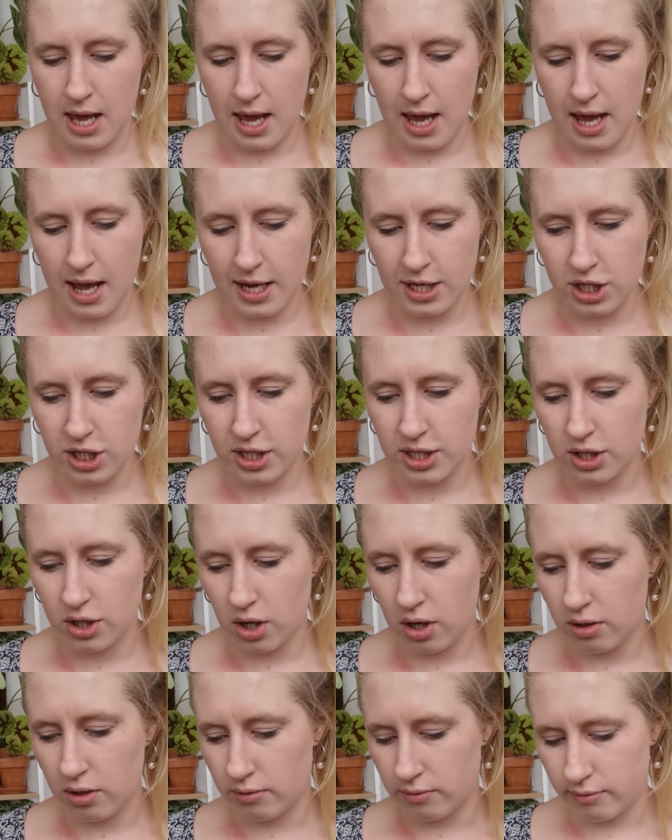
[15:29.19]
I just
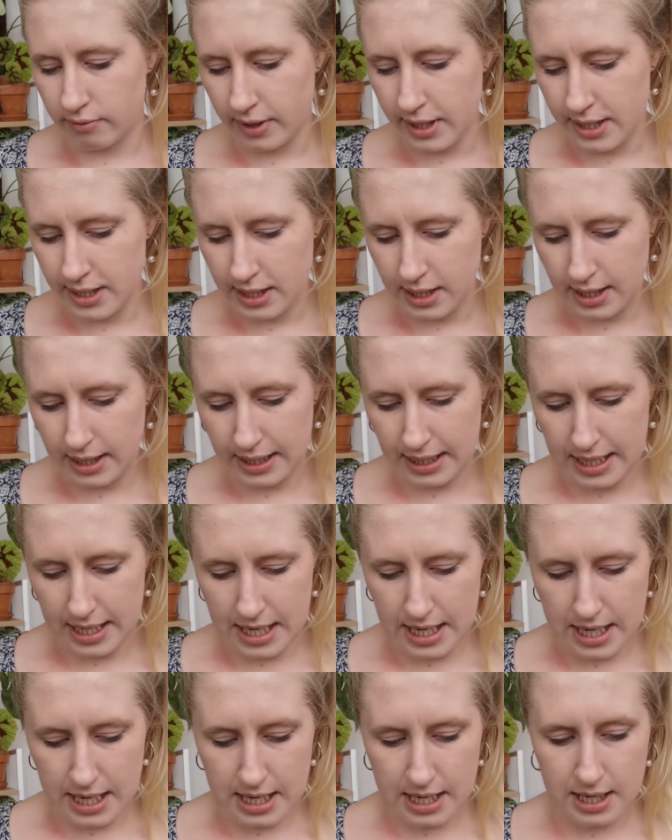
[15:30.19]
got
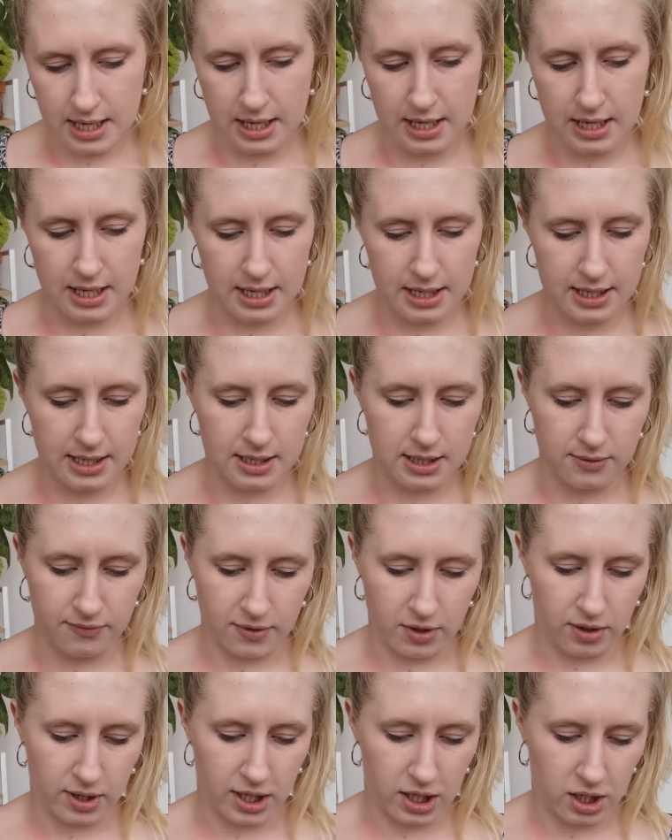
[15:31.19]
recently. It is
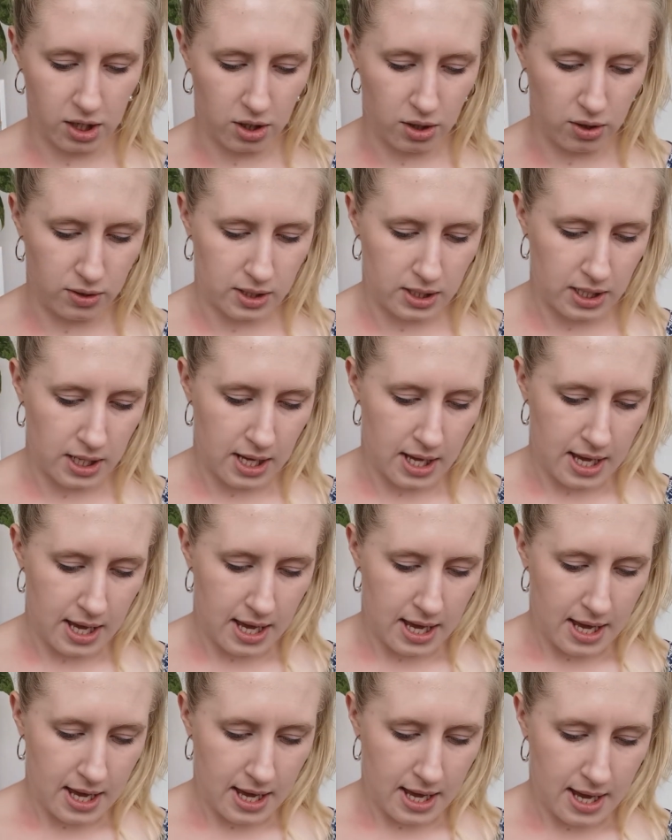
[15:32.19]
very cute.
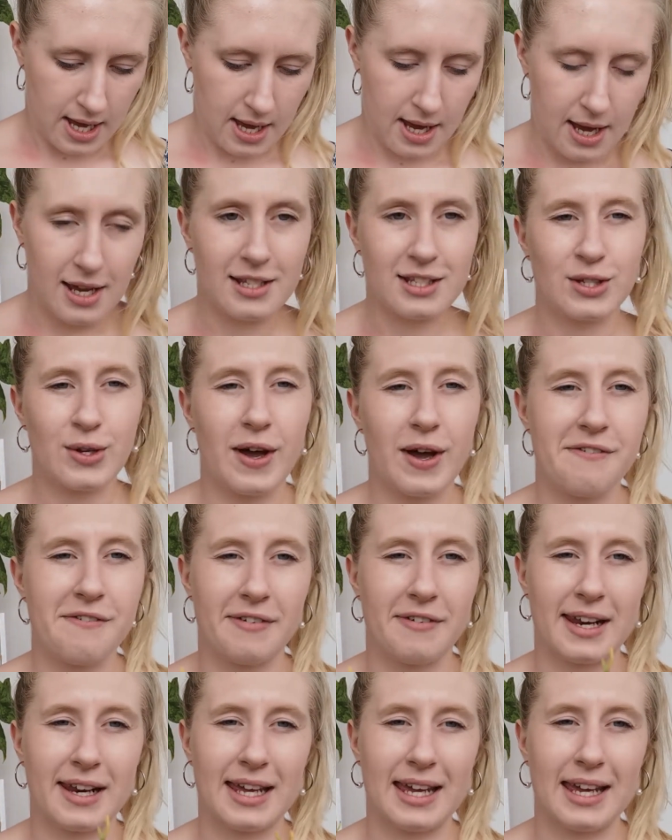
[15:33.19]
It's quite
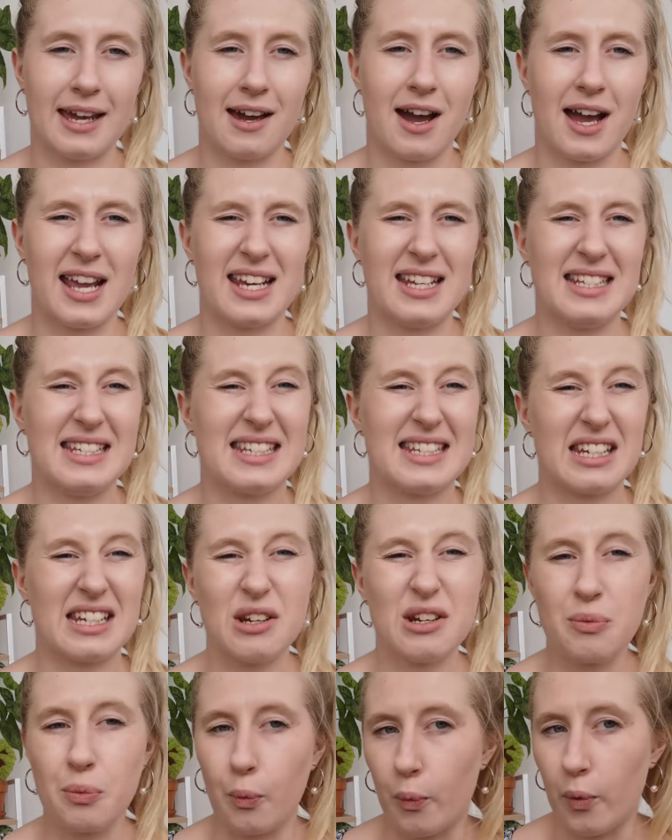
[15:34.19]
funny. I
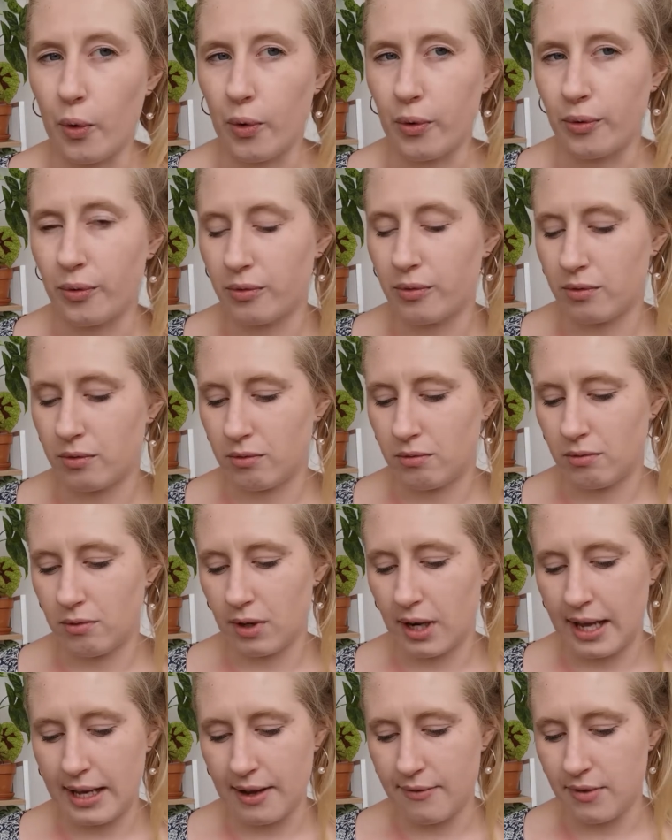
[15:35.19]
didn't want,
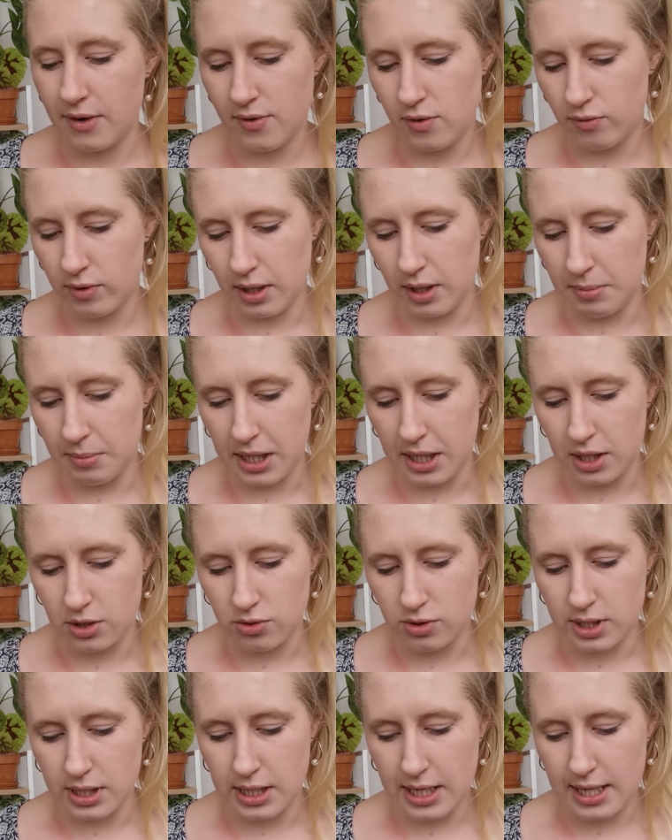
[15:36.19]
like, I've never really been
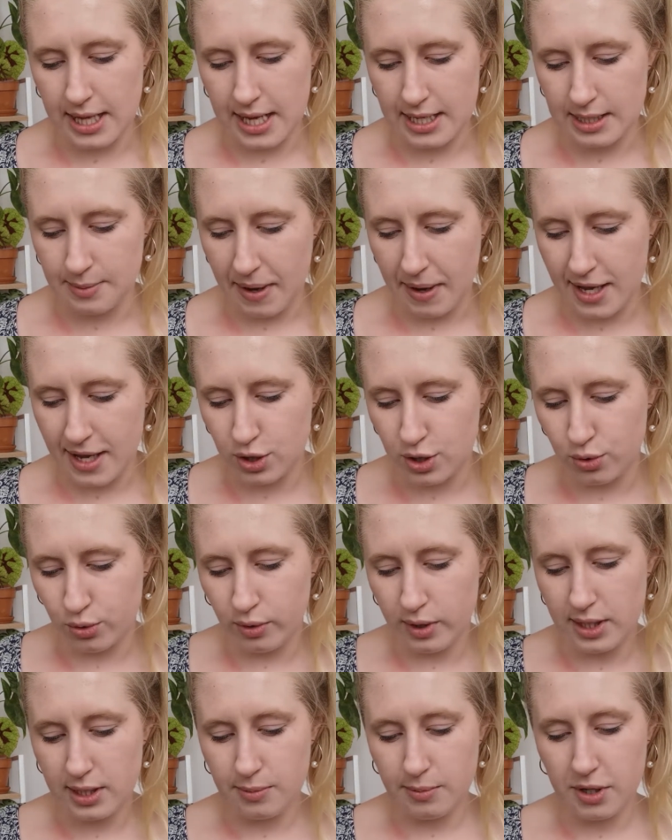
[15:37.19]
interested in these, but I saw
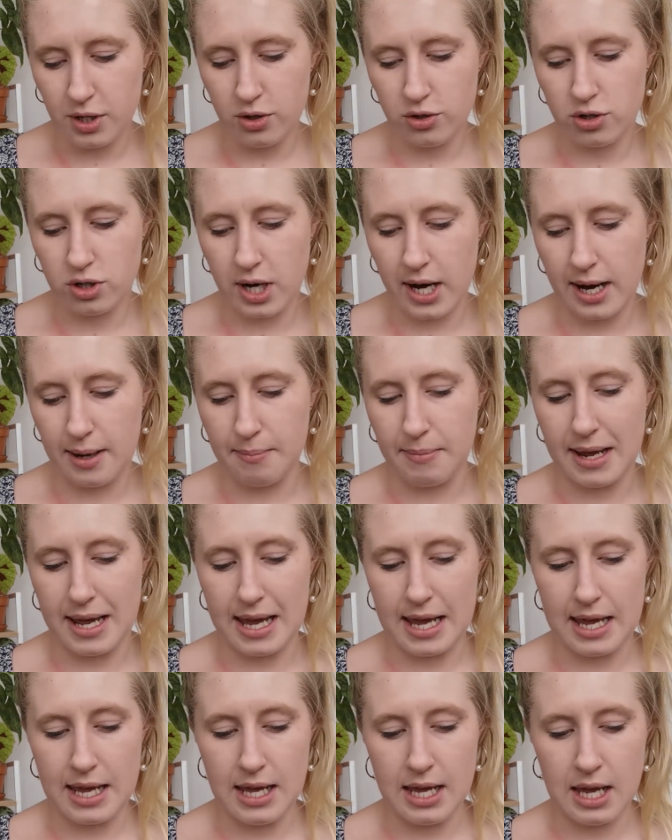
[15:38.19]
this one on Trade
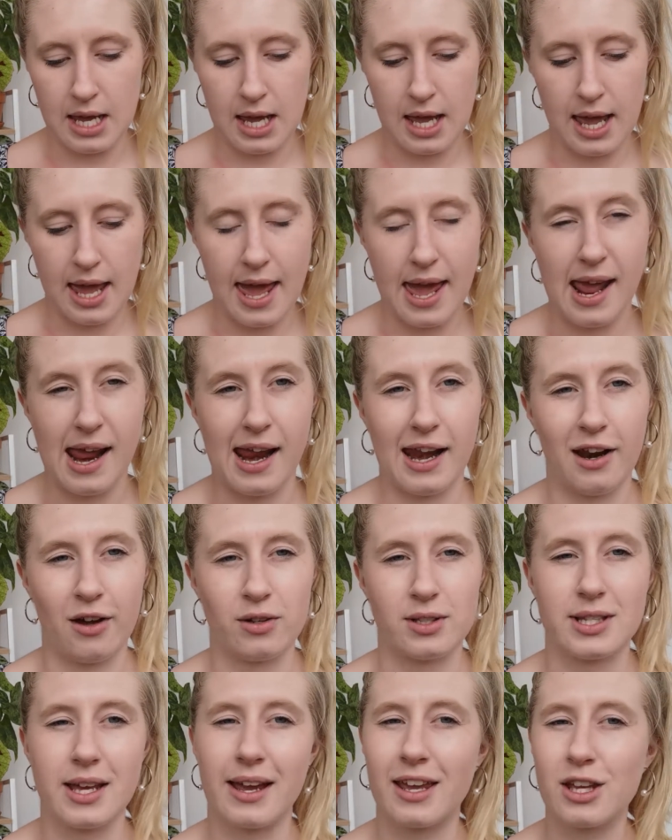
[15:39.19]
Me and I
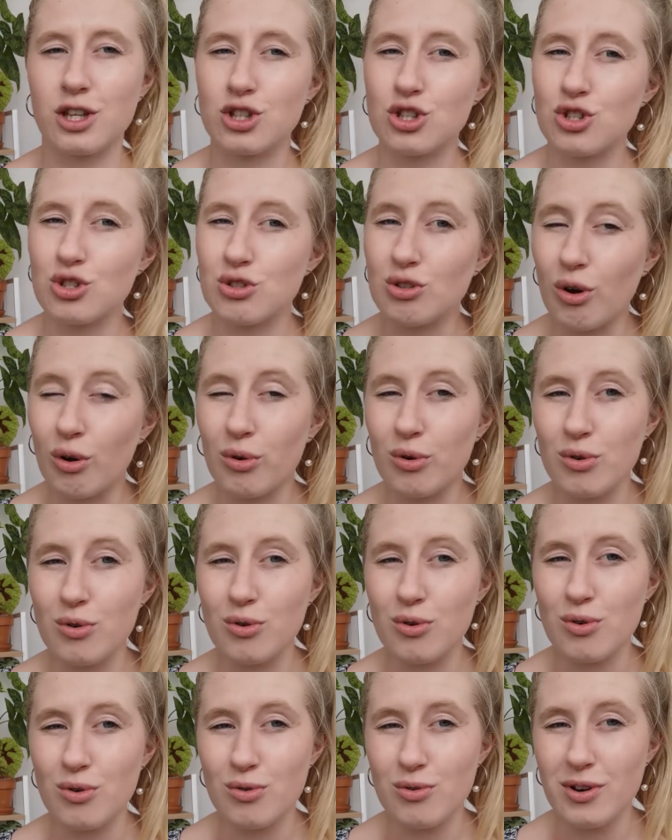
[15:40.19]
was like, it's so
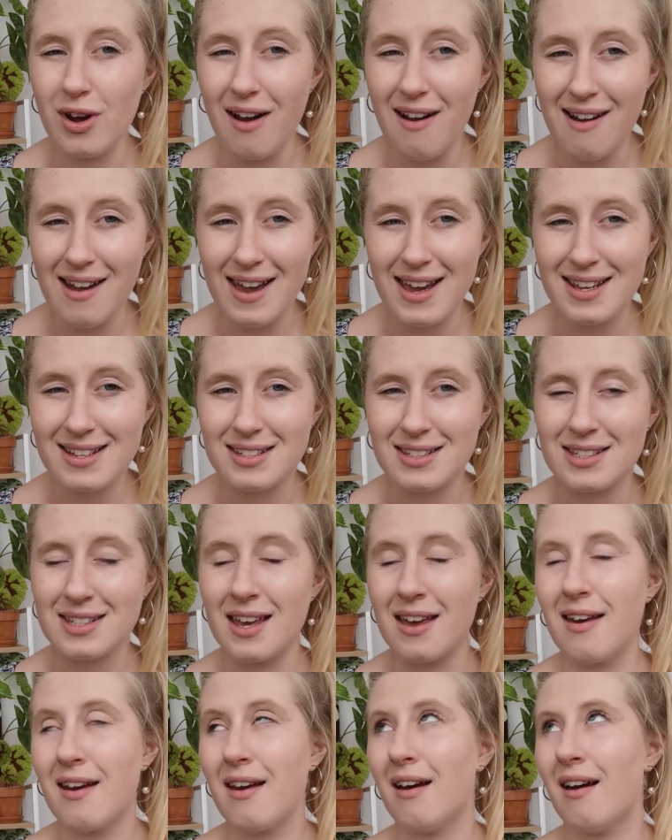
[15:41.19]
nice.
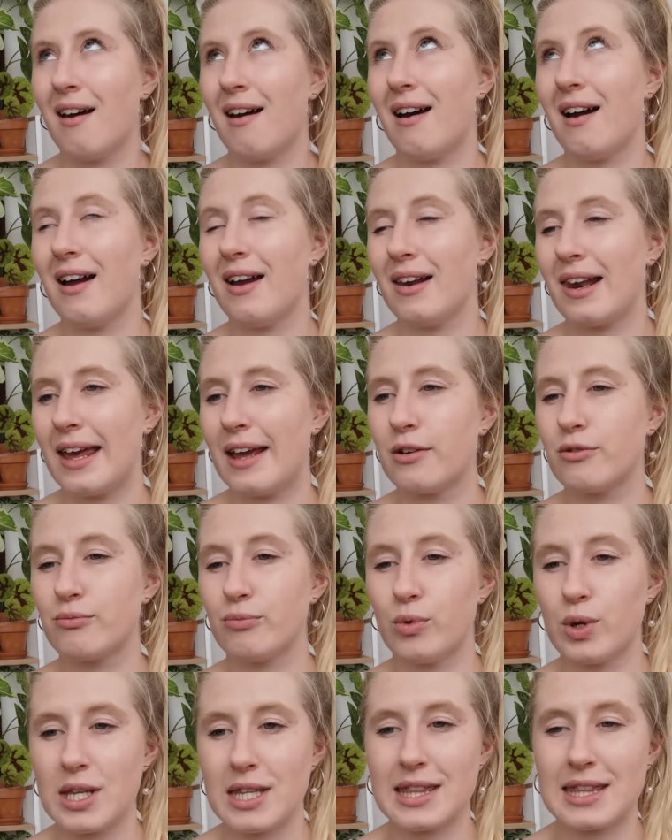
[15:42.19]
I like
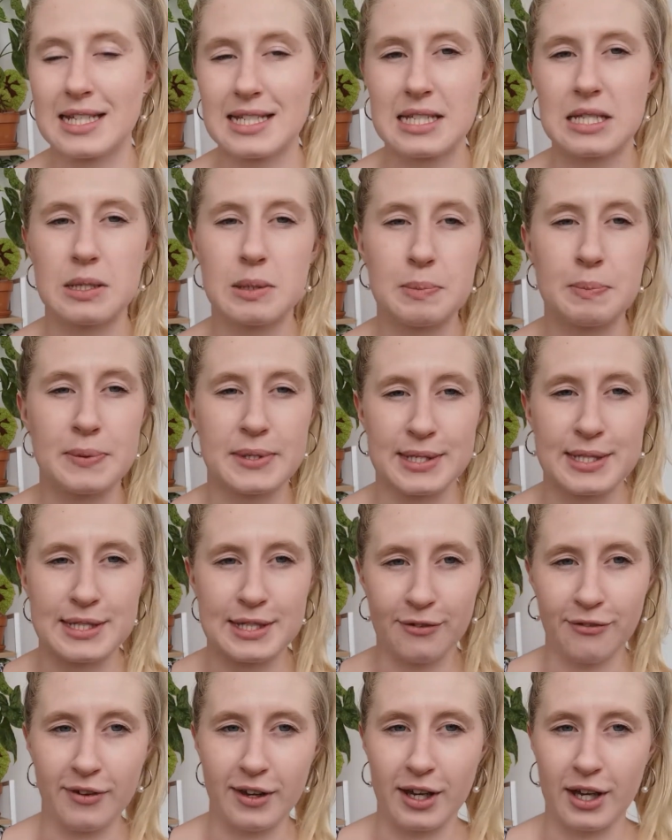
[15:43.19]
wanted this
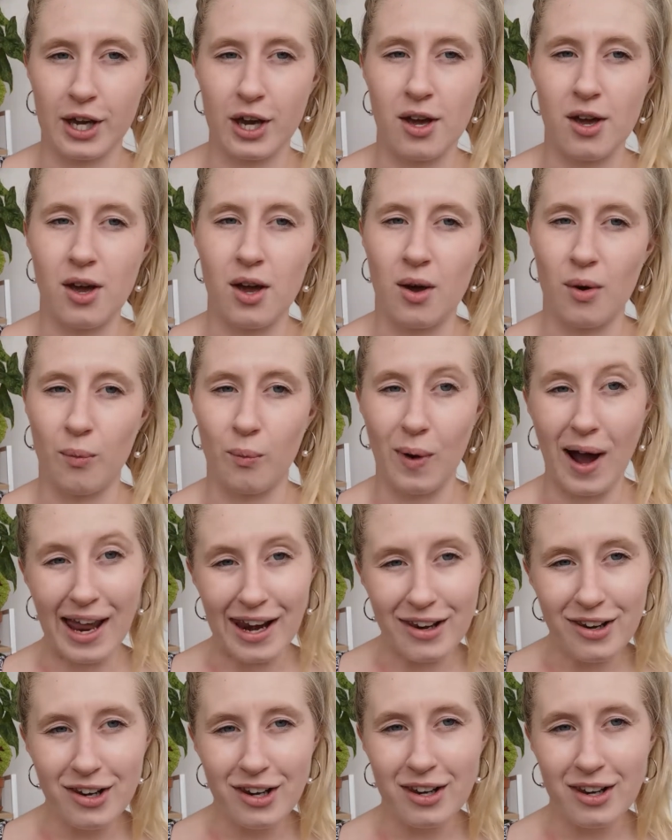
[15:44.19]
specific one.